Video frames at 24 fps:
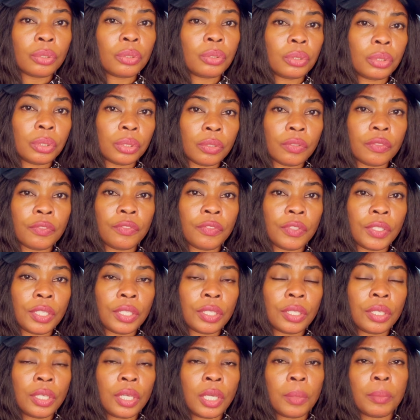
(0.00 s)
tuition fee,
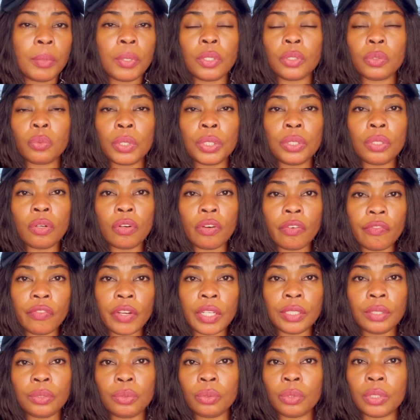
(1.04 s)
because when you
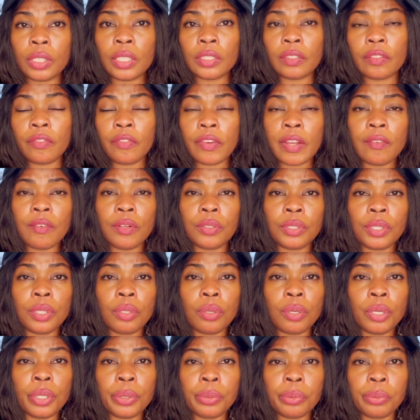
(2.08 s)
convert the two thousand five hundred
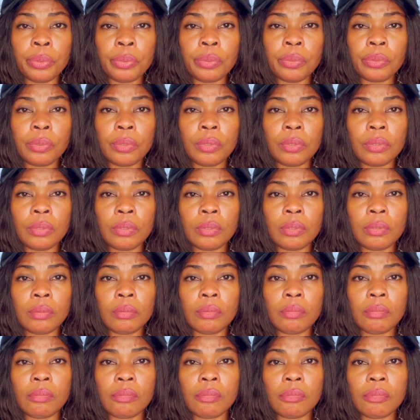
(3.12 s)
euro,
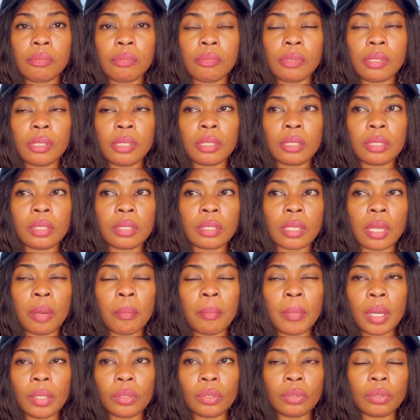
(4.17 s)
it
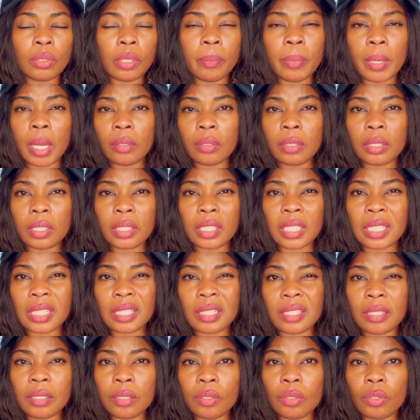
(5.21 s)
amounts to about,
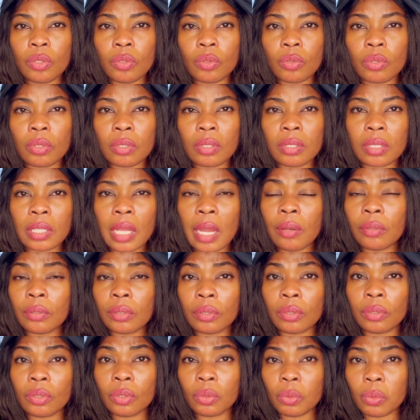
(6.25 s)
so for two thousand
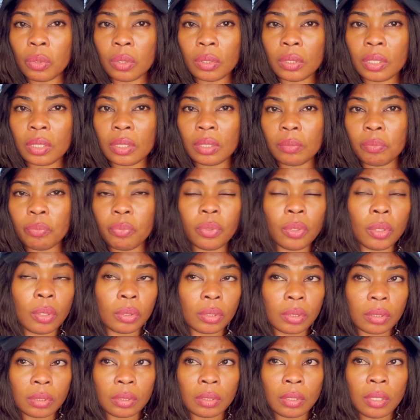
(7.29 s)
five hundred euro,
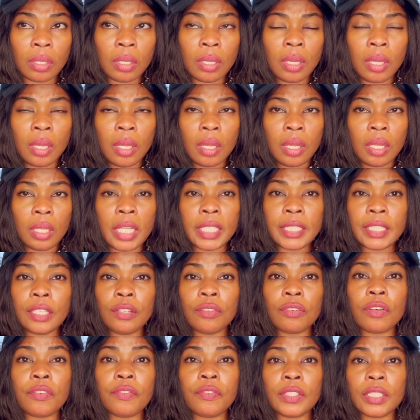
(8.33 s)
that means you
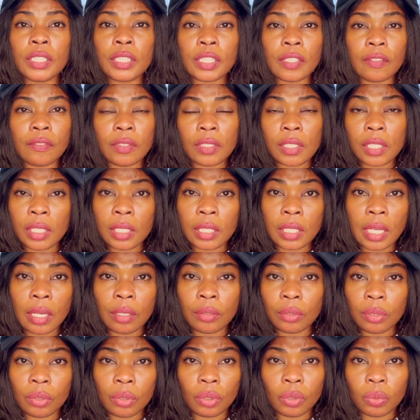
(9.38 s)
have to pay
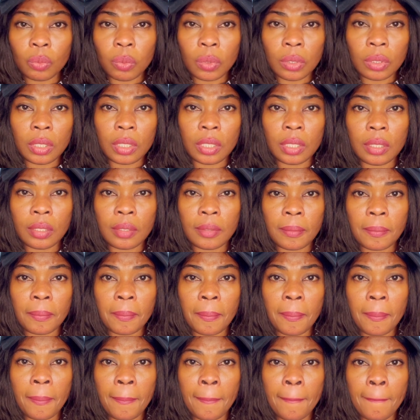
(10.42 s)
eleven thousand
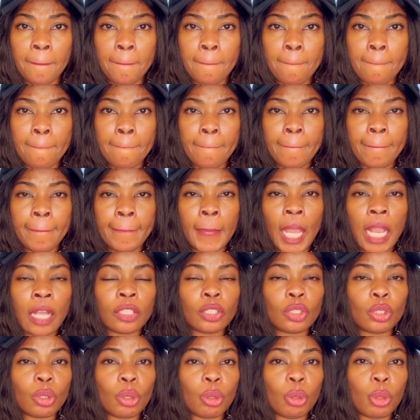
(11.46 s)
nine hundred
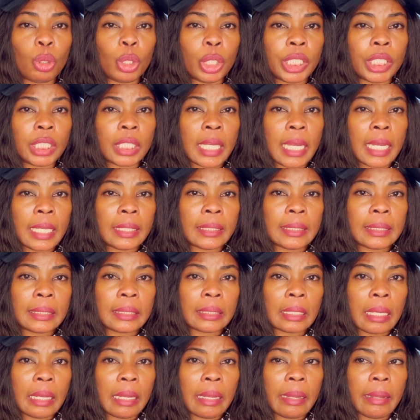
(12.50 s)
złoty. So you can
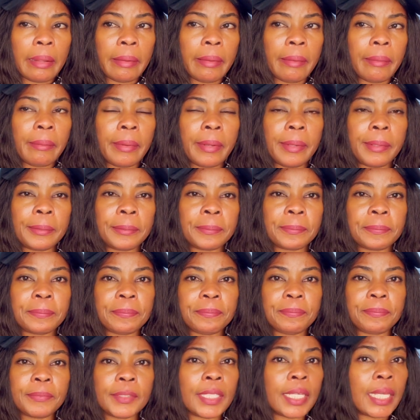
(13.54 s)
save eight hundred złoty a
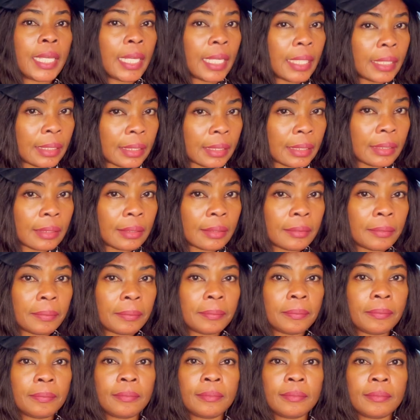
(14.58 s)
month, seven hundred
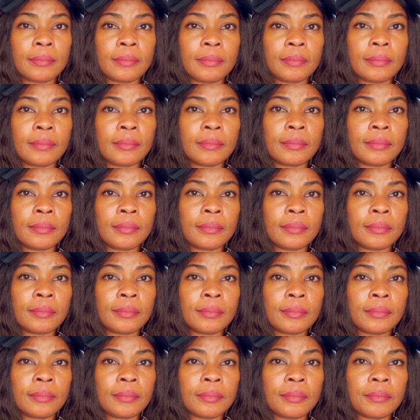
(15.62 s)
złoty a month.
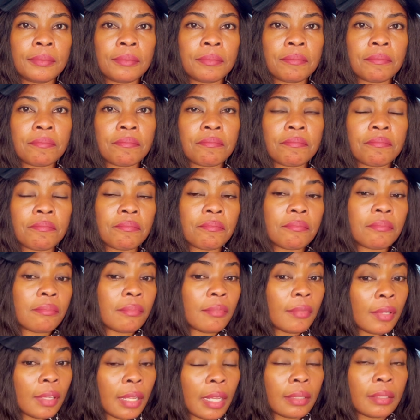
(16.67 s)
Yes, it
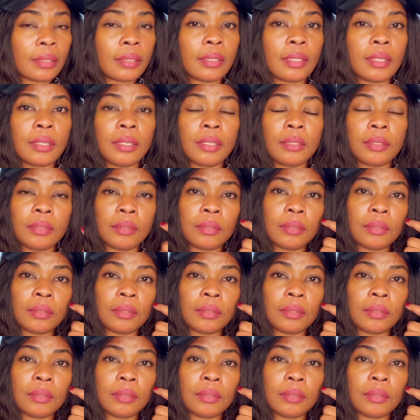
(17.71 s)
all depends